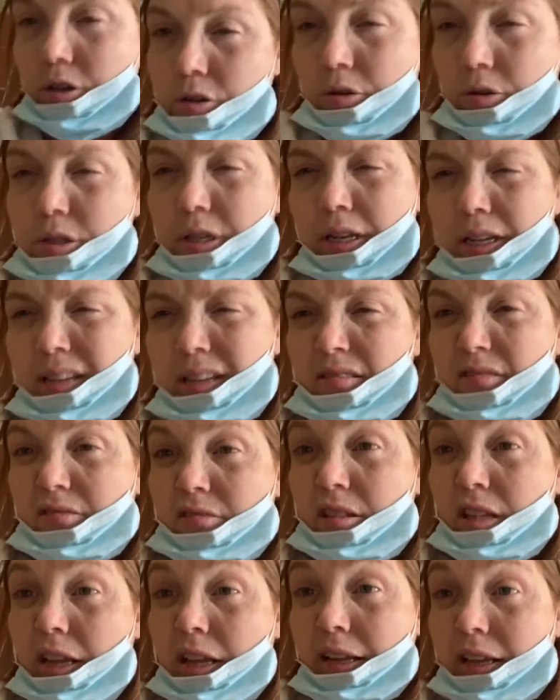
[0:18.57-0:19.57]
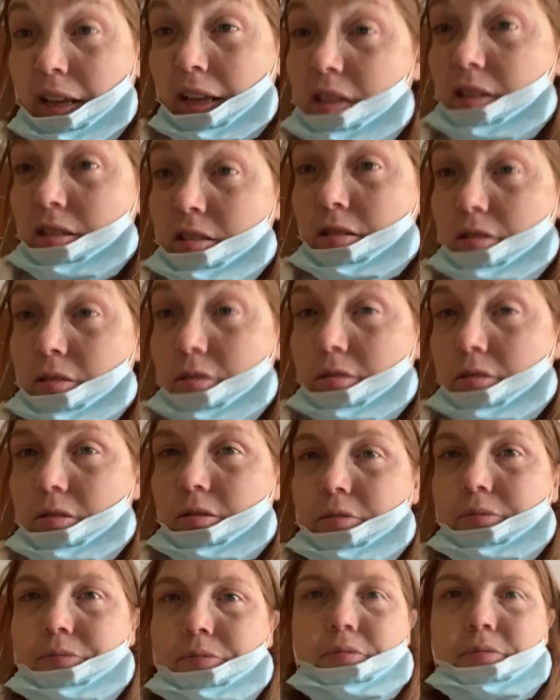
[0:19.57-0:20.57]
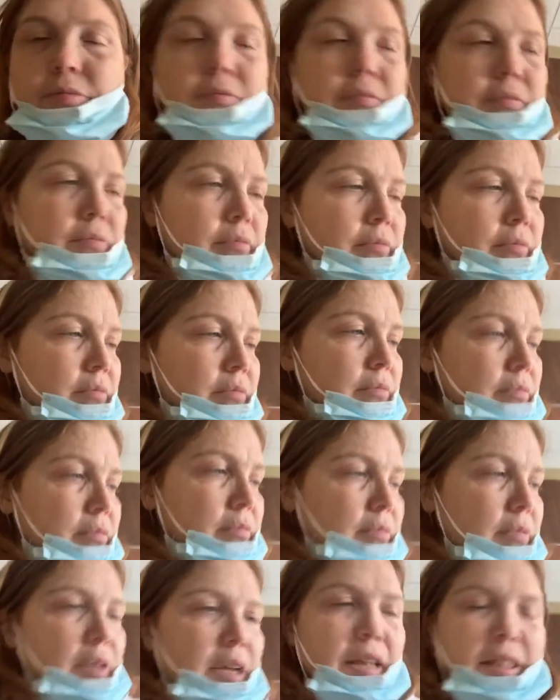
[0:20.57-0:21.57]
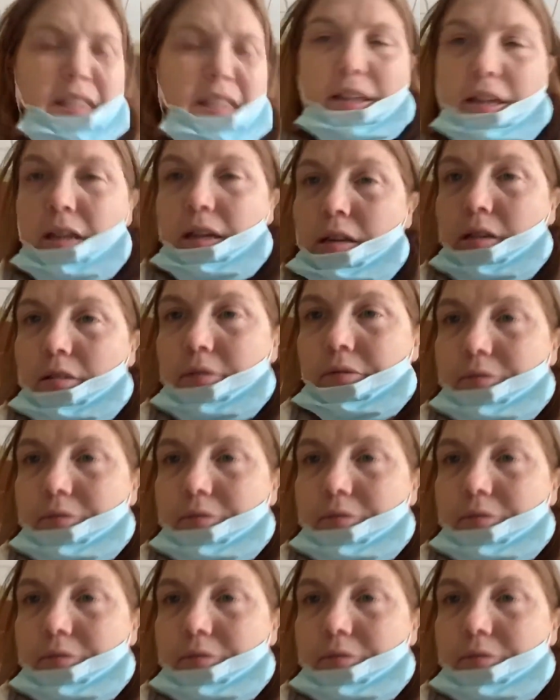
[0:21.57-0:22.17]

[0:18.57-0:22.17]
news, I guess. I think.